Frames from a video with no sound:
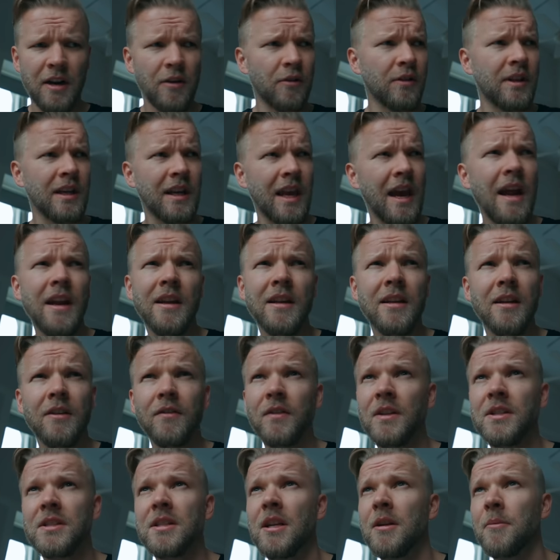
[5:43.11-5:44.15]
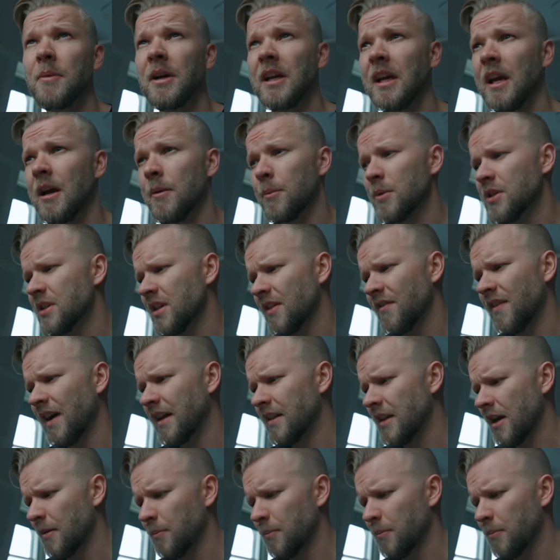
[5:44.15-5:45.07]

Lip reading: I don't think any of the cinema cameras have had